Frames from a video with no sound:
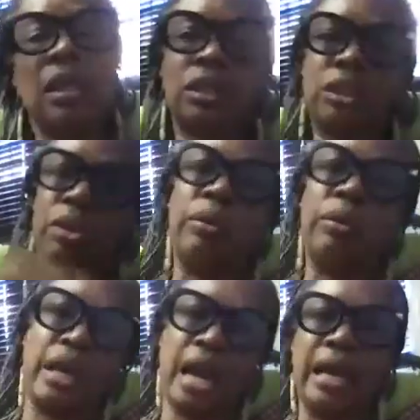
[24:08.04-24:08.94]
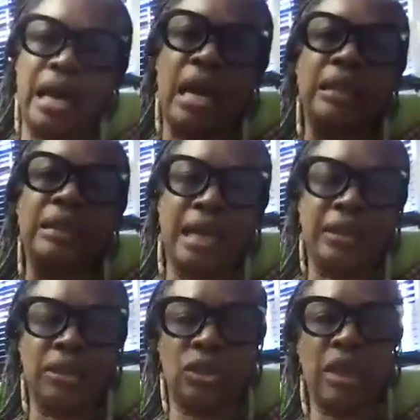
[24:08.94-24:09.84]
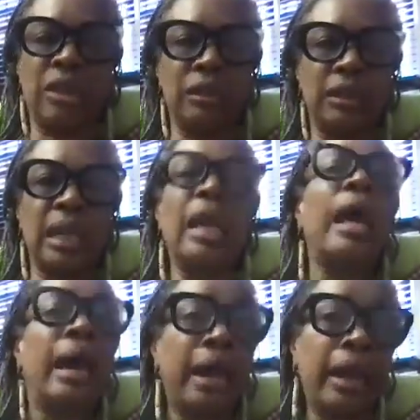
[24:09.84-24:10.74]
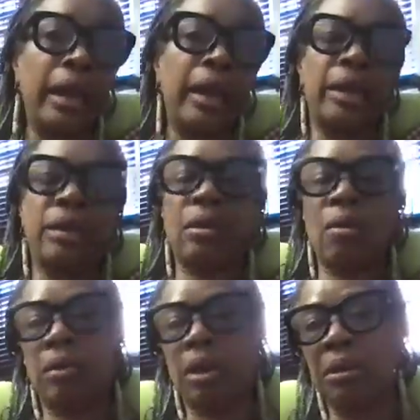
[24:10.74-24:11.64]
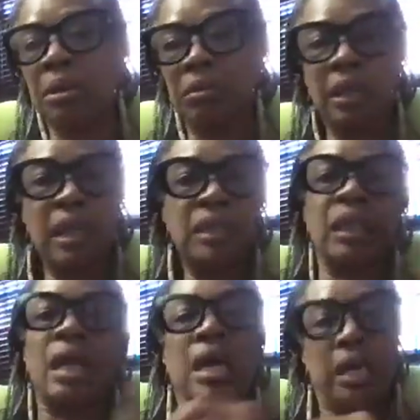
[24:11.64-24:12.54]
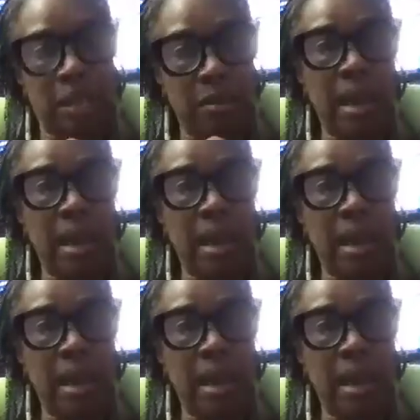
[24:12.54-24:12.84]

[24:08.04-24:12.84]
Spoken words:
so you can kind of contact each other and say, hey, I'm going through this, can you